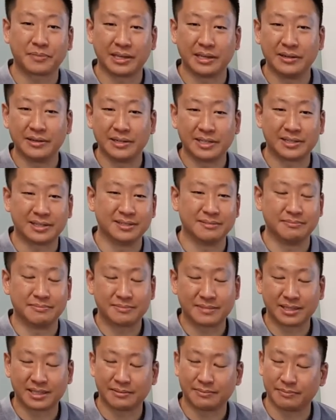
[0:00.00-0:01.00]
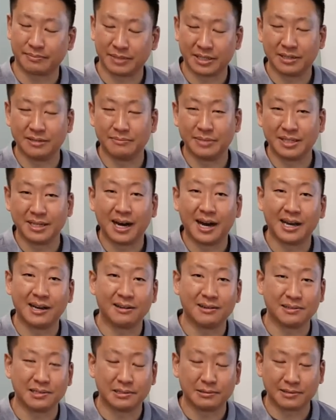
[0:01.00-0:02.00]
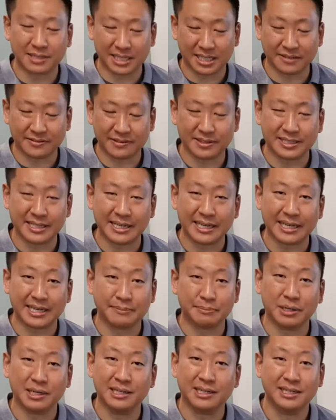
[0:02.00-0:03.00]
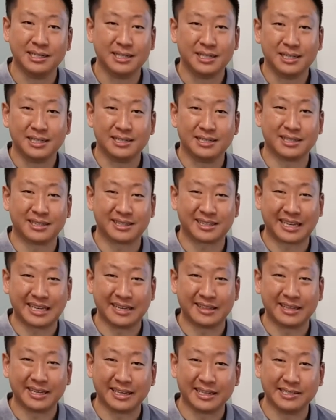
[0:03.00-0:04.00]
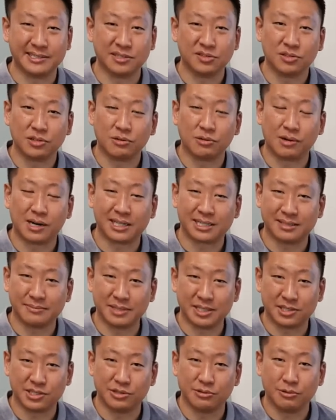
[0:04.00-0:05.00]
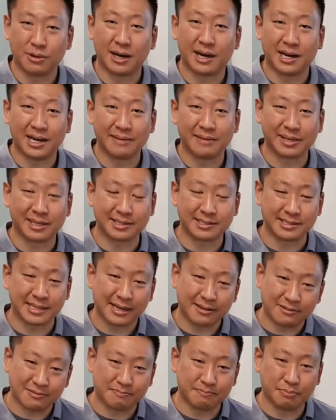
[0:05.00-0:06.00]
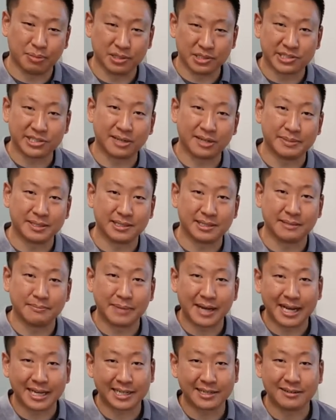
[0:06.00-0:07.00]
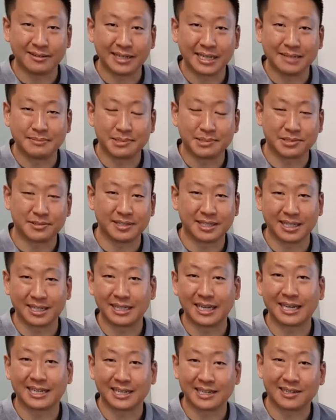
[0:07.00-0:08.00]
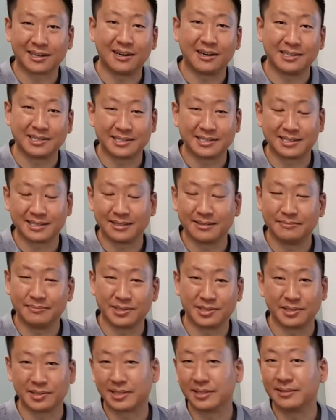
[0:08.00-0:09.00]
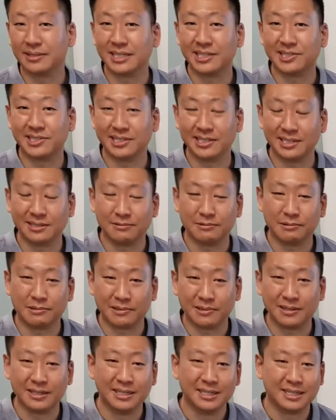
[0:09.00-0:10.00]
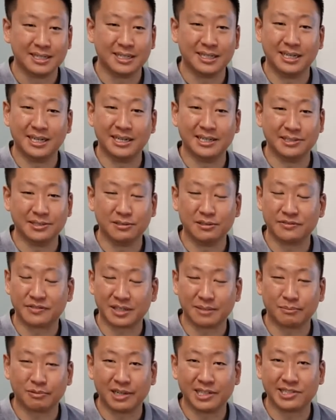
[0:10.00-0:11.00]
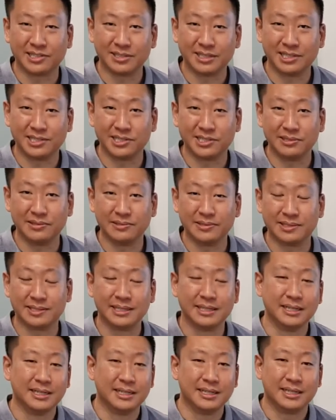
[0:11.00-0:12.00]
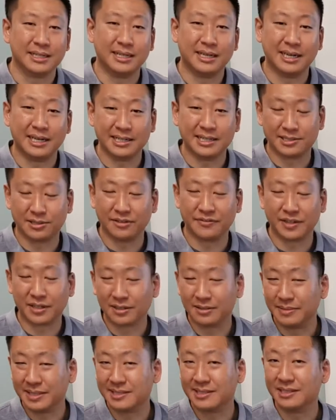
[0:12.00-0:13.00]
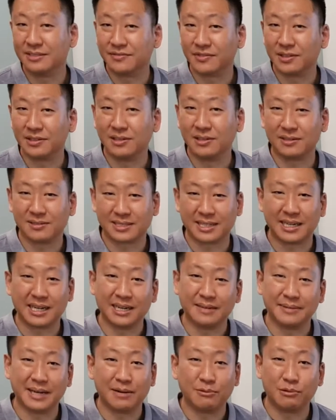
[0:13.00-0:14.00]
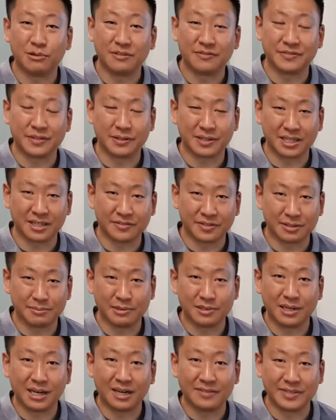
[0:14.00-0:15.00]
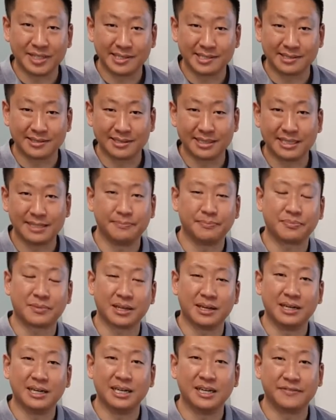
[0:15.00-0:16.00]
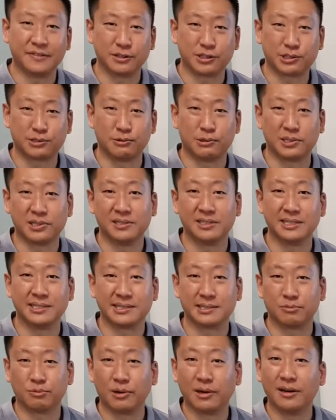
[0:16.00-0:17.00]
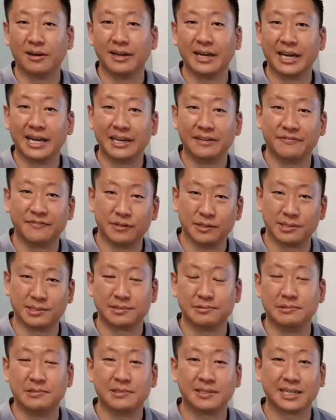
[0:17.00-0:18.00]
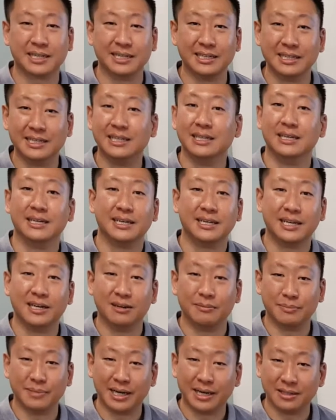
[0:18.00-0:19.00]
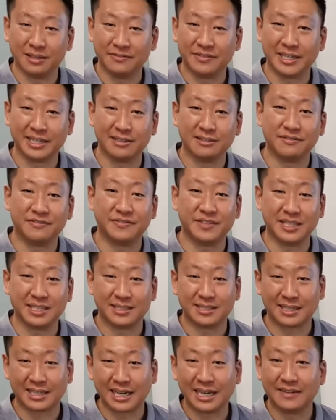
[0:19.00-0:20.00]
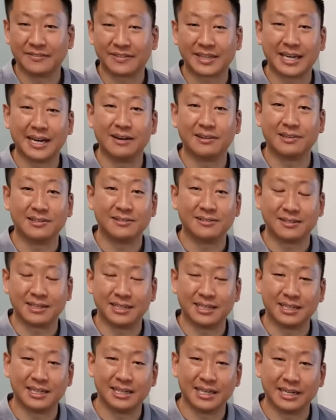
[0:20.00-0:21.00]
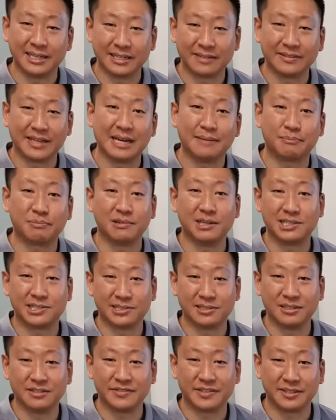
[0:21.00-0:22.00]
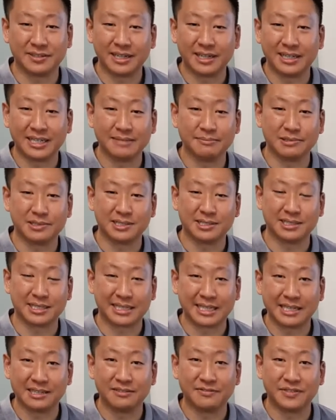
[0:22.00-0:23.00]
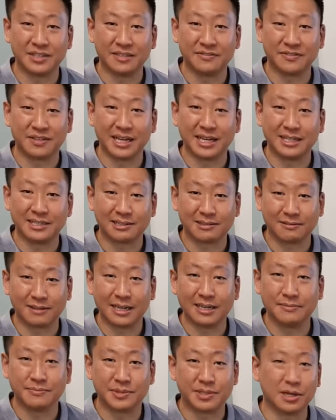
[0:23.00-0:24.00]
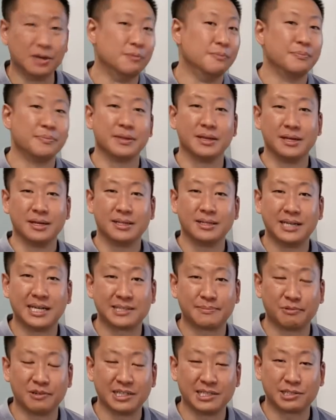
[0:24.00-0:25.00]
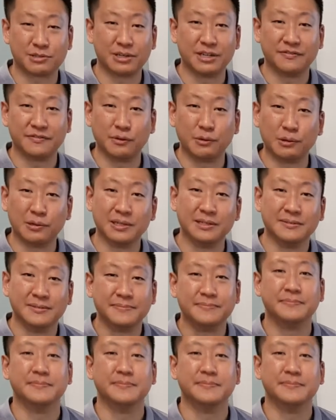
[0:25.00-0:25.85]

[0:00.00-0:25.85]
You could be higher or lower, give or take, but the key thing is you don't want it to be too high, because that will push up into the back of your hamstring, and that can cause some circulation or nerve compression issues. So if you're going to be sitting for a long time, that won't feel comfortable, obviously. If you're shorter, this is where a footstool can help elevate your feet to kind of counter any of that pressure if you're not able to get your feet flat on the ground. So that's pretty straightforward.